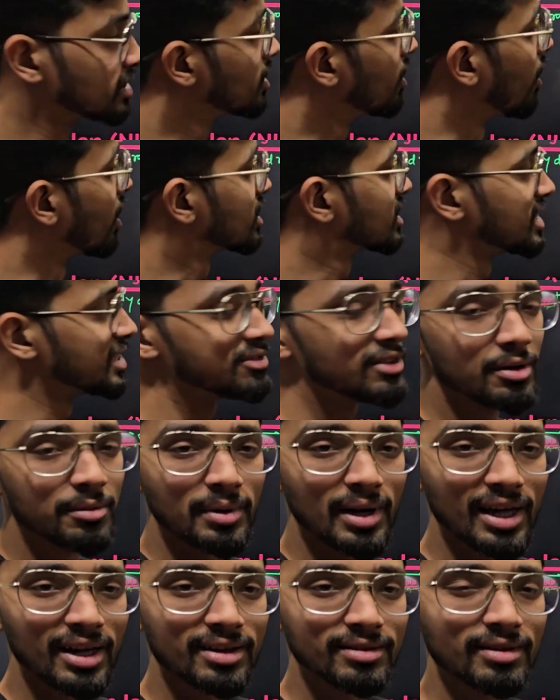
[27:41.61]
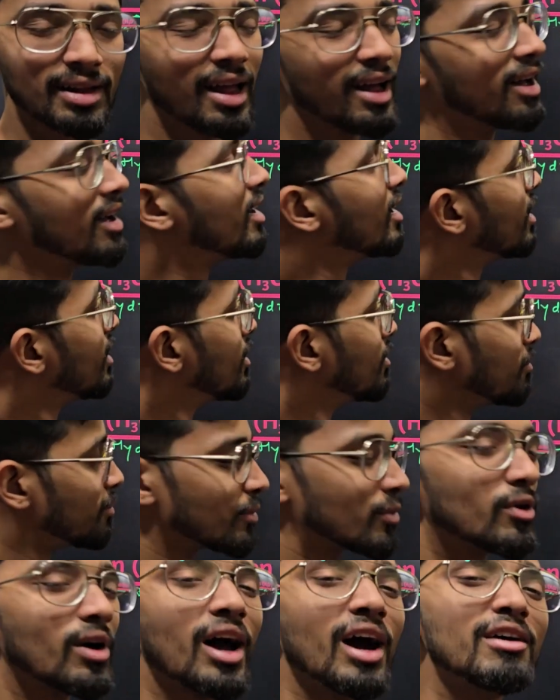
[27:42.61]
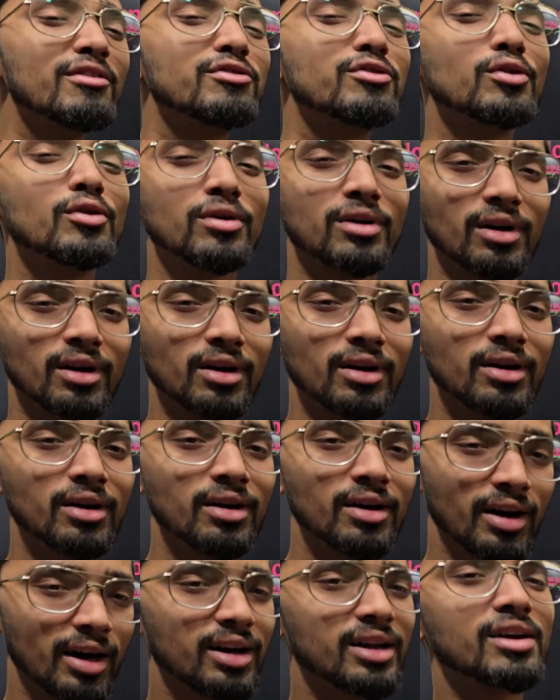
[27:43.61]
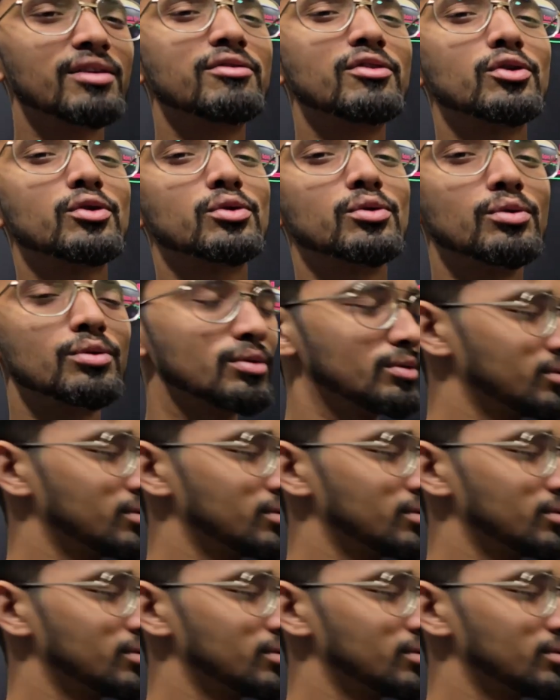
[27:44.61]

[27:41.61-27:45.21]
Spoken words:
Oxygen will be like, bro, I have 4. I'll give you 2.